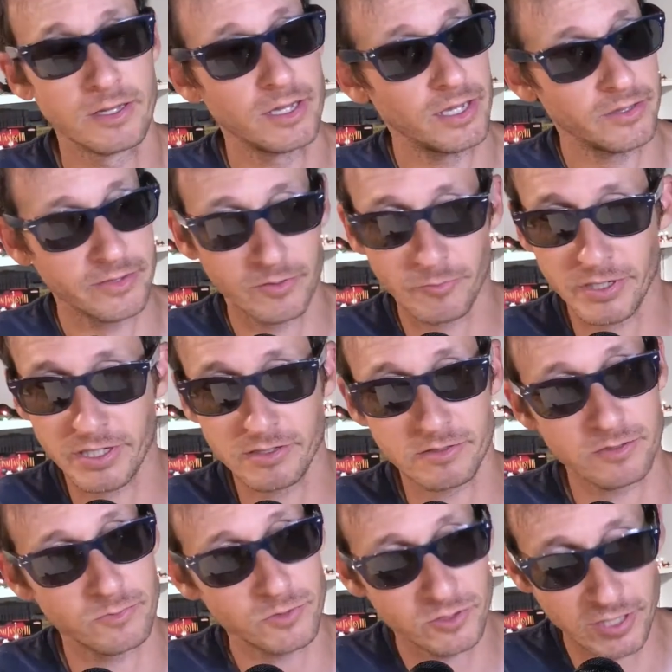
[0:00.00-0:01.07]
and then we can
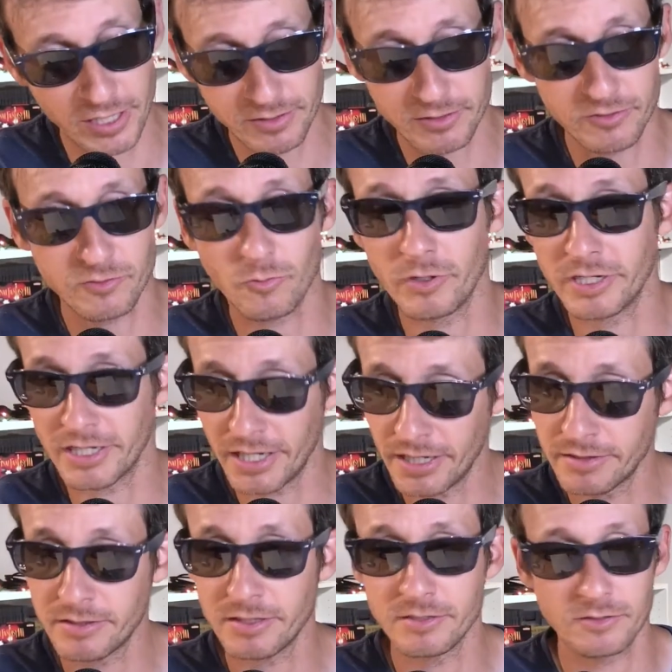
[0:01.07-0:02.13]
subtract the
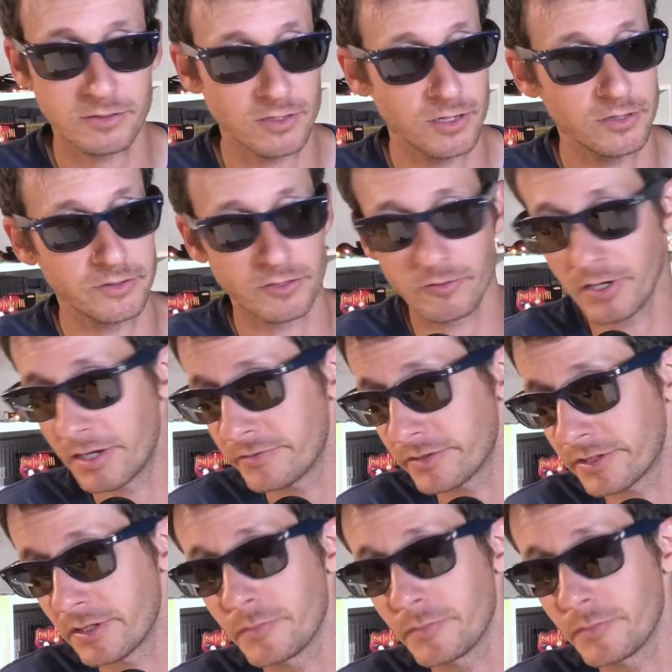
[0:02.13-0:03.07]
28 that you saw in the graphic there,